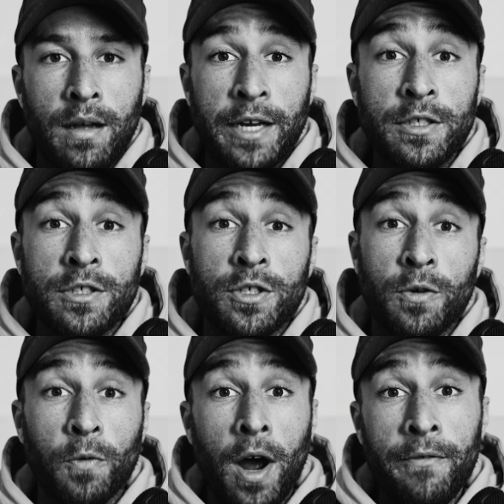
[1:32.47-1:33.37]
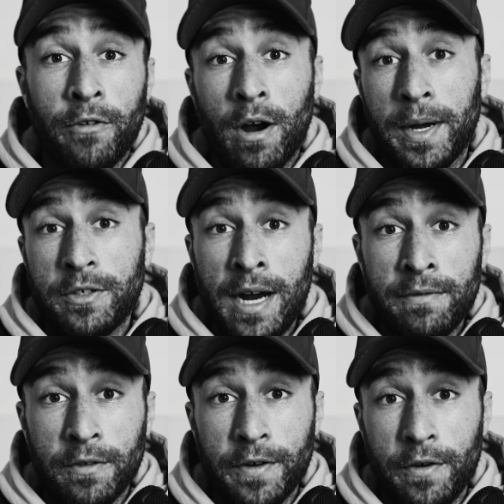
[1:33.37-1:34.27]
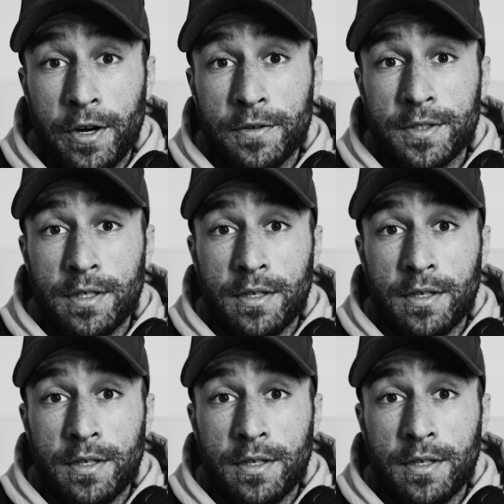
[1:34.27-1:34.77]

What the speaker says: I used to shoot RAW for all my travel photos,